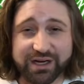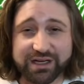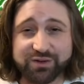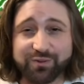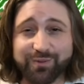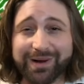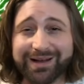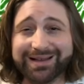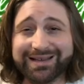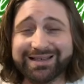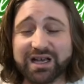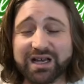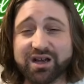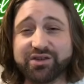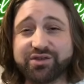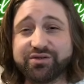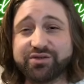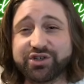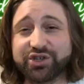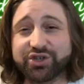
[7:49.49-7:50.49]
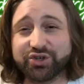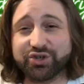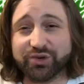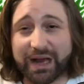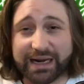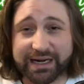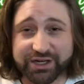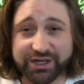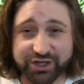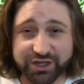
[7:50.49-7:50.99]
as well as other
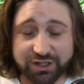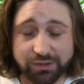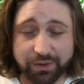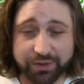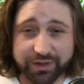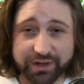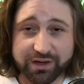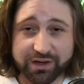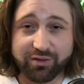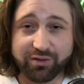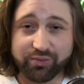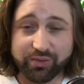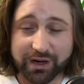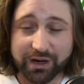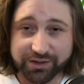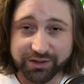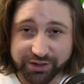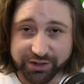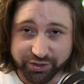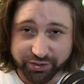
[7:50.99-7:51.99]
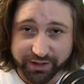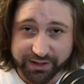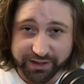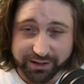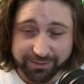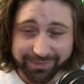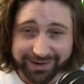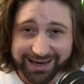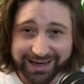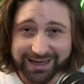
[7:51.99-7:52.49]
strategies within your rounded
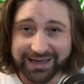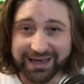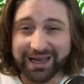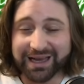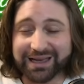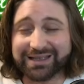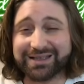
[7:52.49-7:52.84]
trading plan,